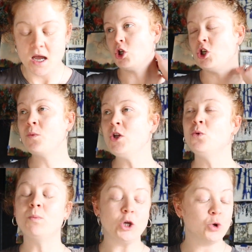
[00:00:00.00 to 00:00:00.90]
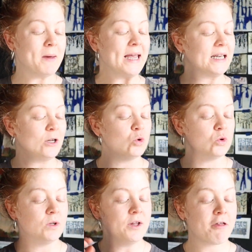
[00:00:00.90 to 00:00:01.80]
You know when you make
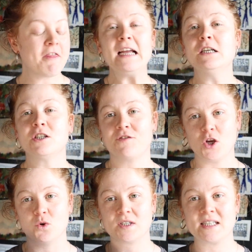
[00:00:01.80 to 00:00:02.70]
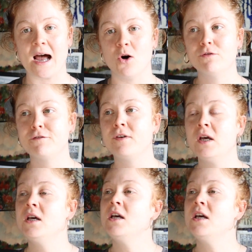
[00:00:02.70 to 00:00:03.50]
little things for yourself,